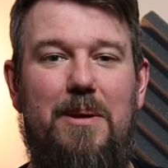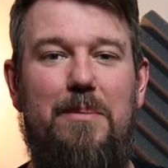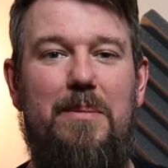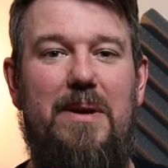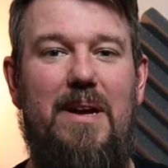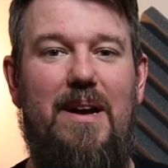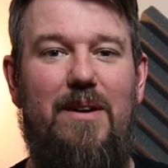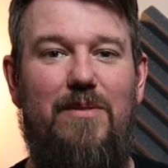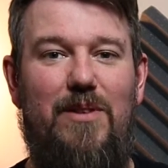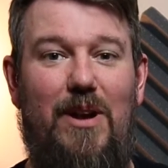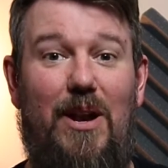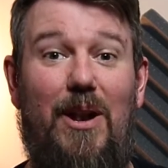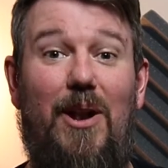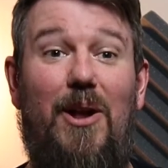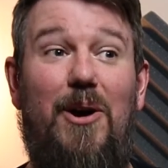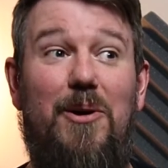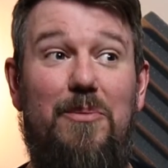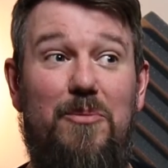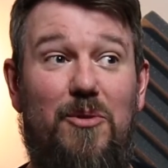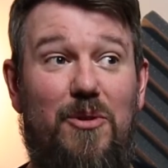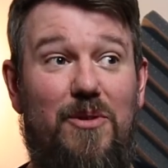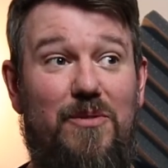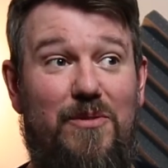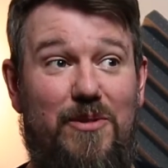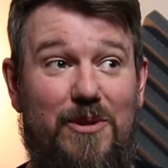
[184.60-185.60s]
going to be having a
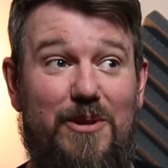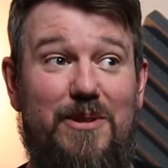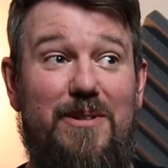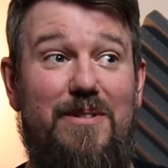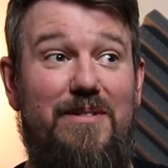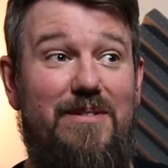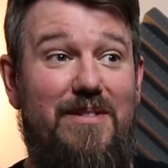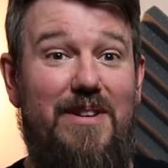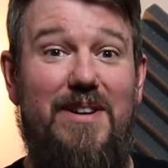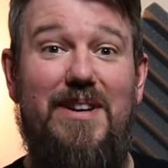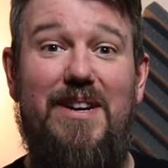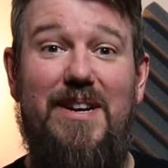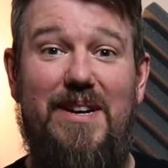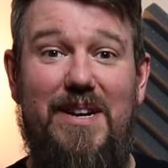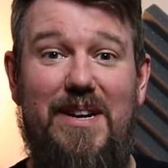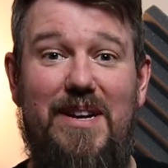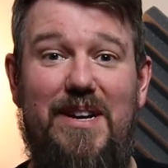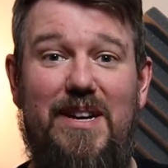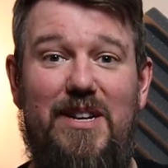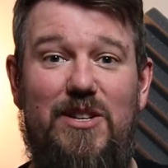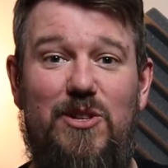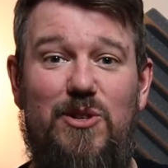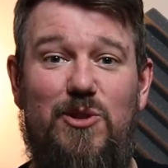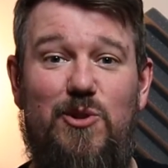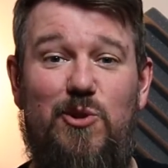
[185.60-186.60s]
lot more fun
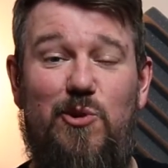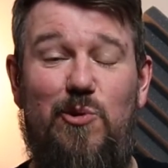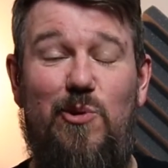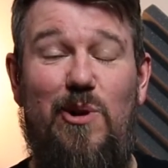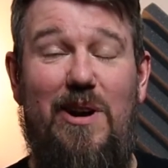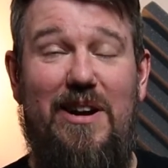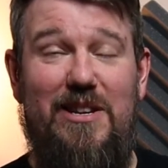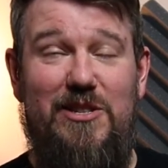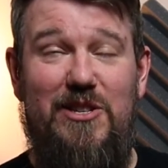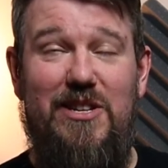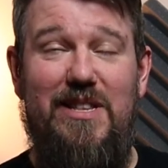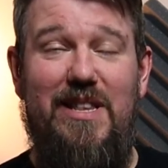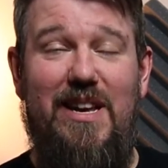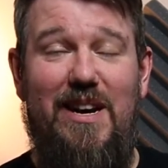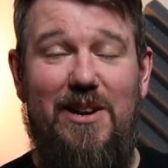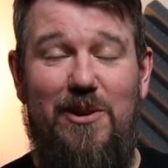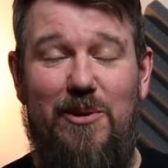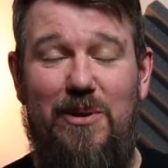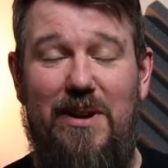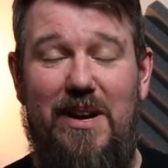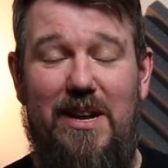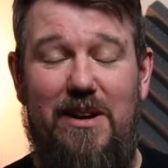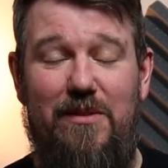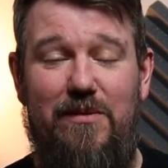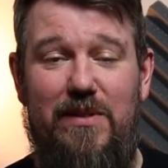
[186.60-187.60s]
scratching that
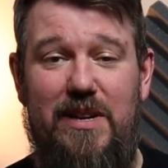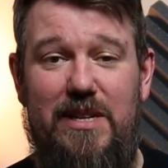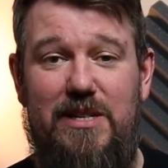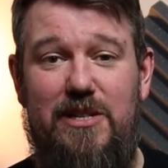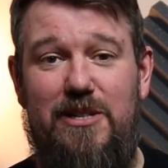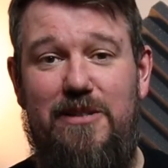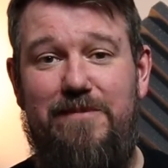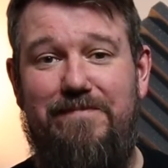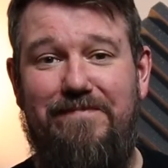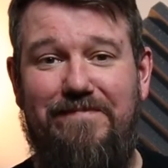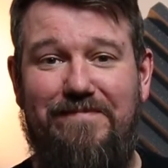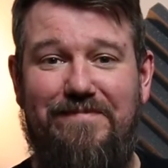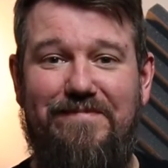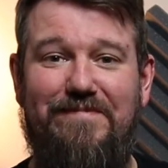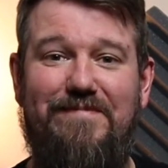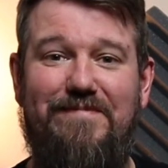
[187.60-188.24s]
creative itch.